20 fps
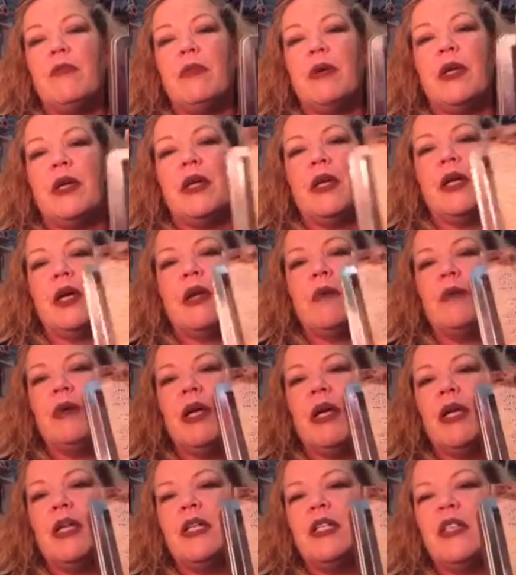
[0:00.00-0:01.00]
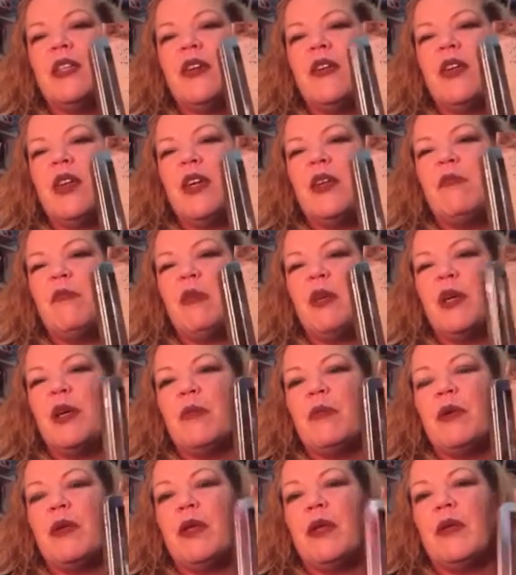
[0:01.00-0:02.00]
but I'm kind of sorry I didn't pick
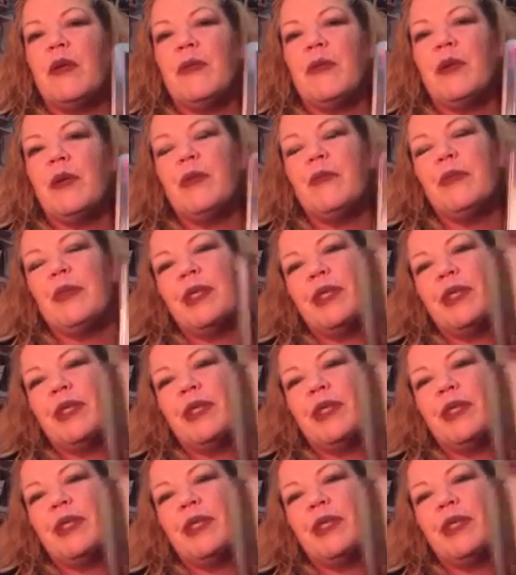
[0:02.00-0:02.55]
up another one.